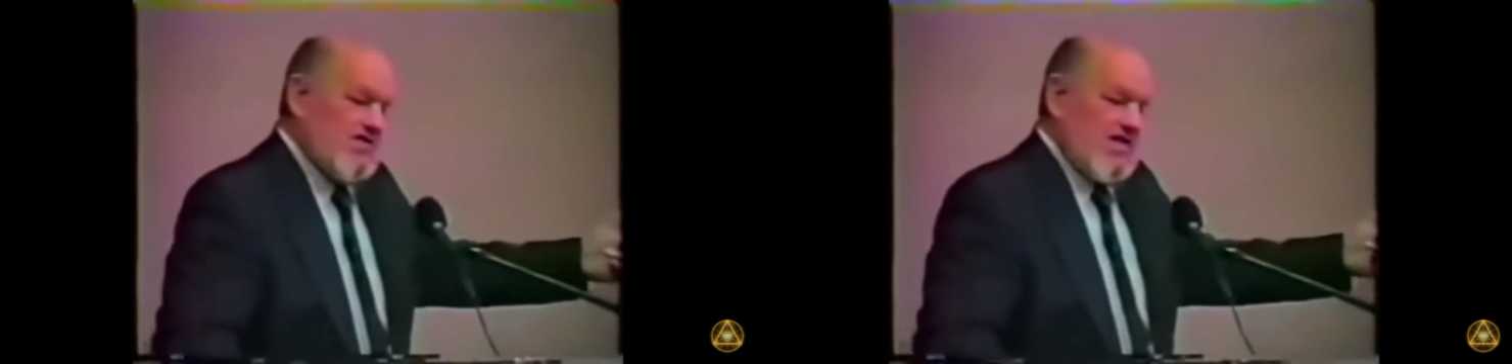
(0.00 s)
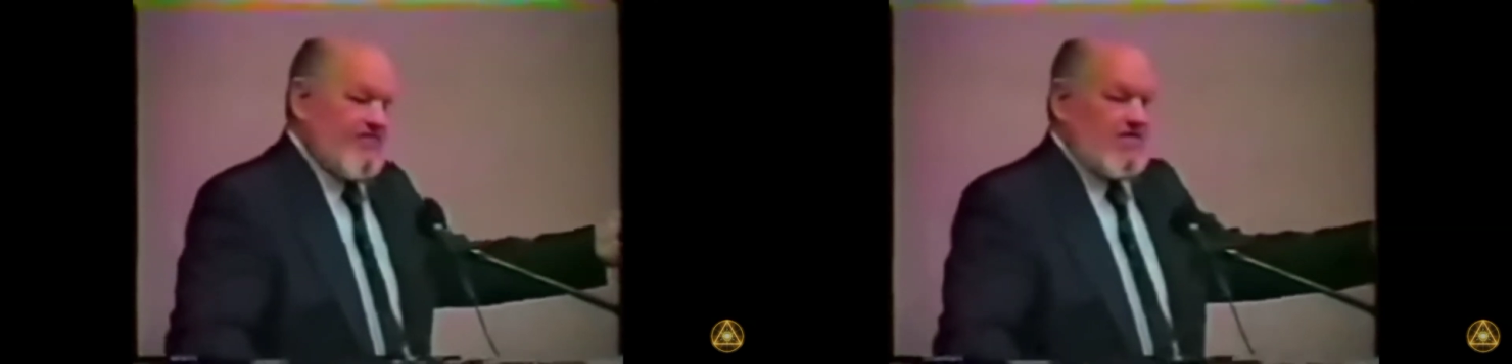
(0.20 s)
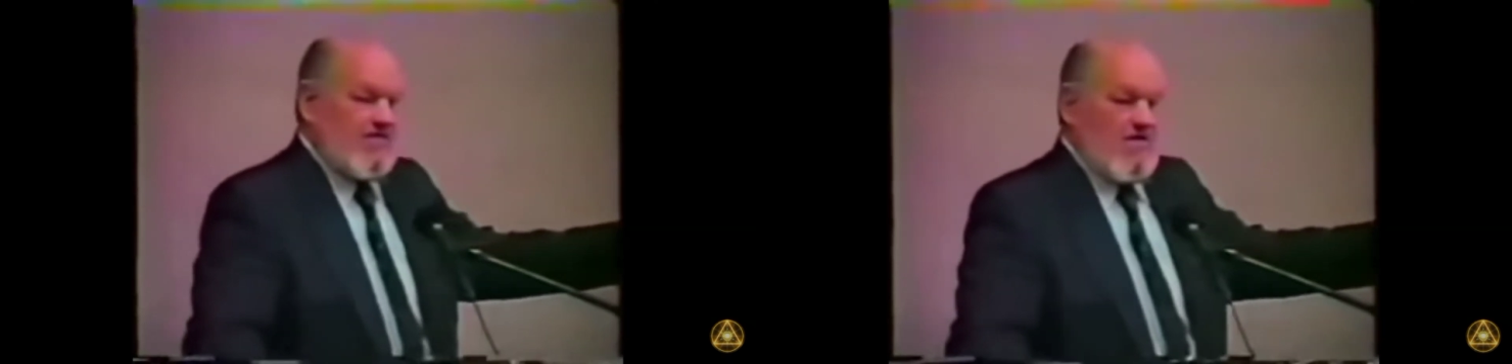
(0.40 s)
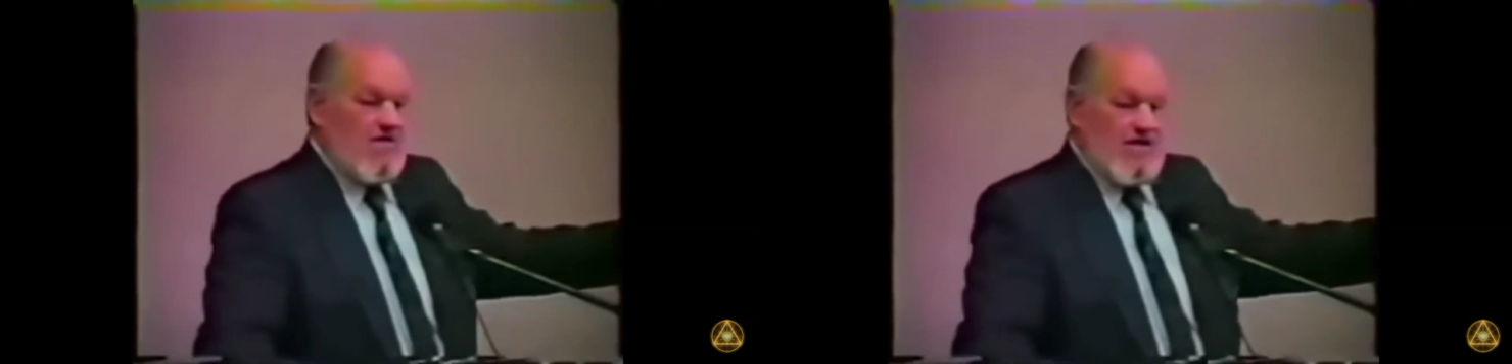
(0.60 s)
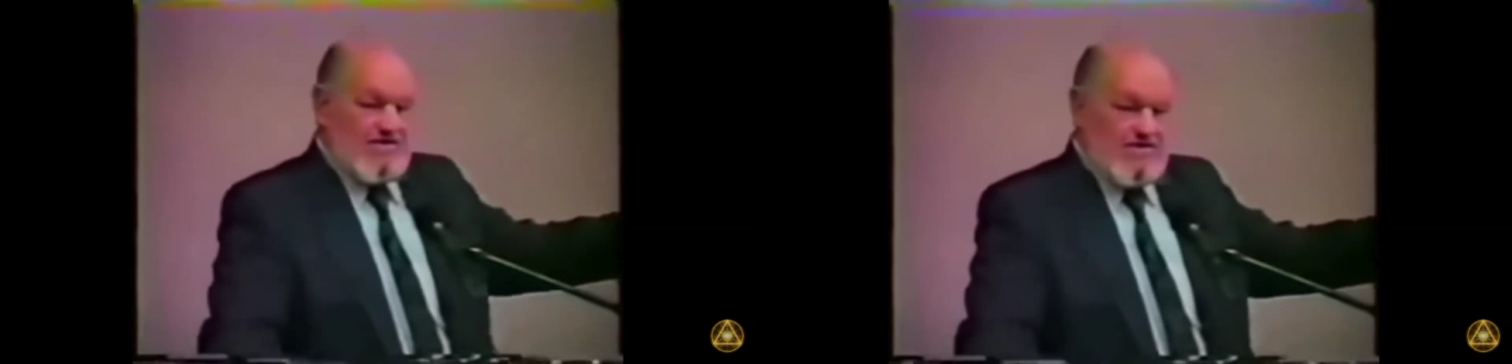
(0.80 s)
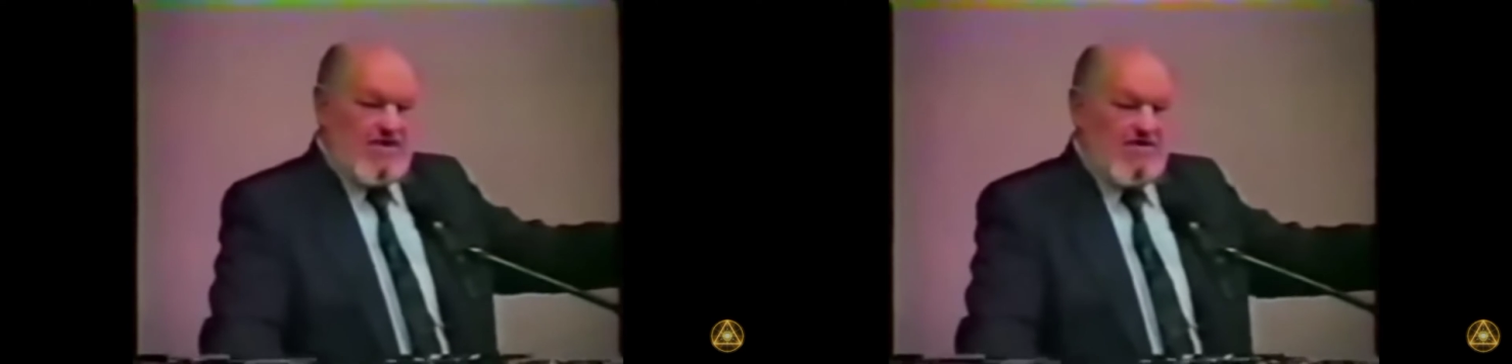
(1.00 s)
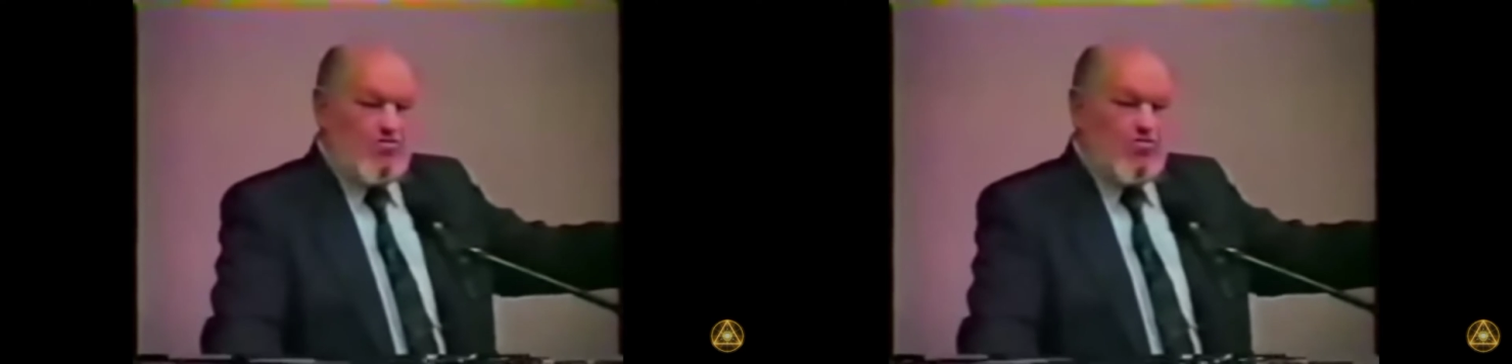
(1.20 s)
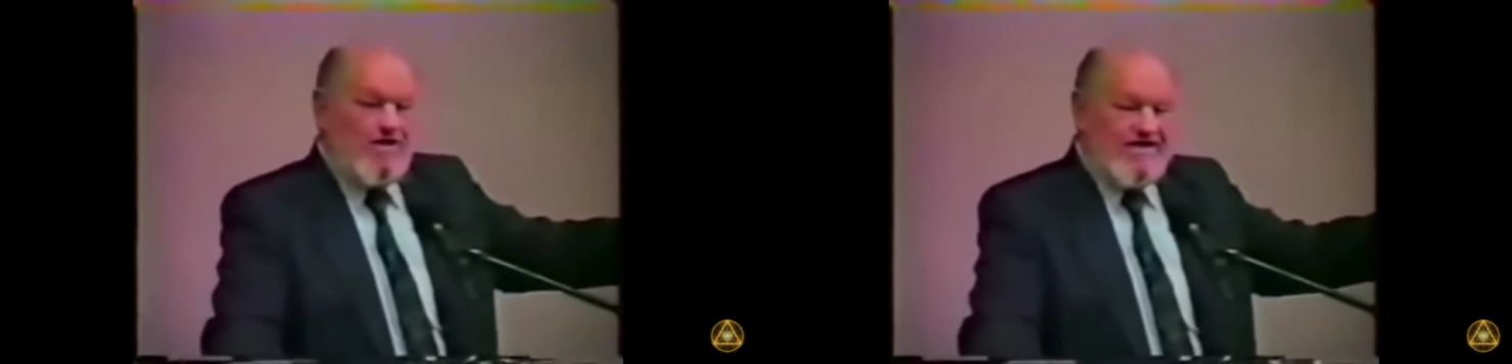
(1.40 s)
FDR had done
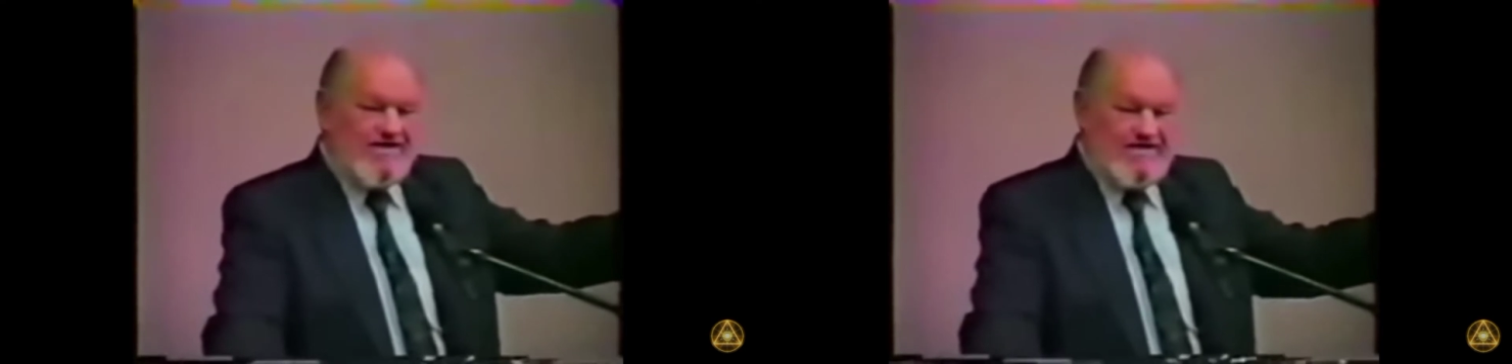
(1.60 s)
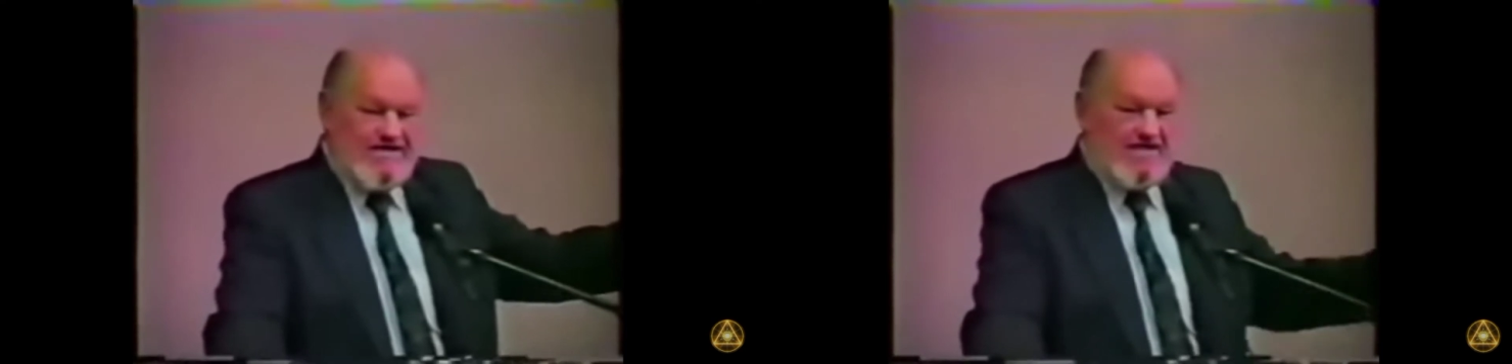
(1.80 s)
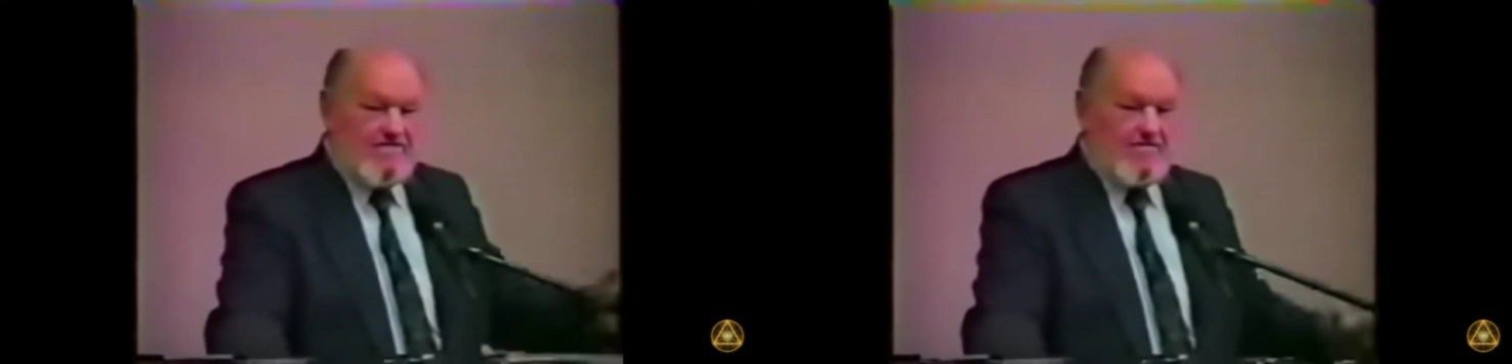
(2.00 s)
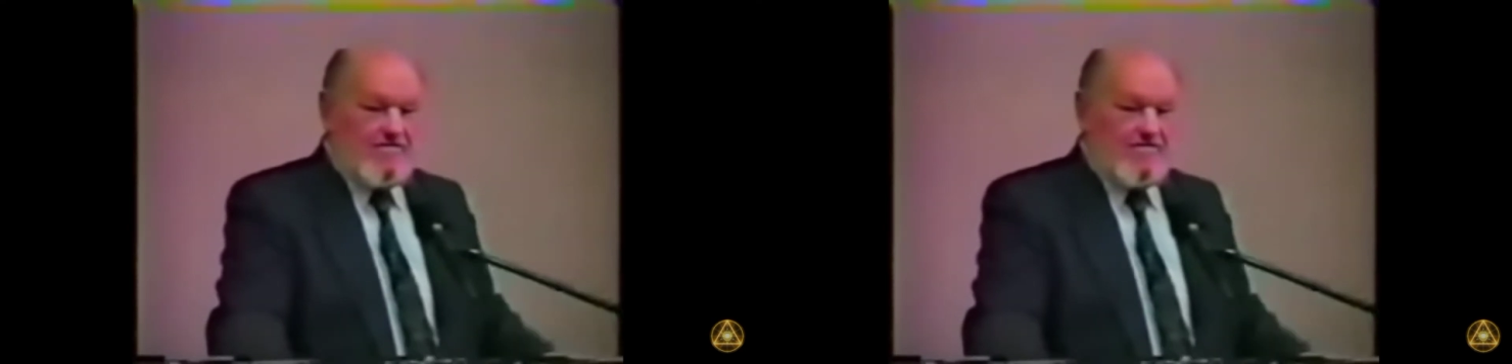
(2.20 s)
what he did,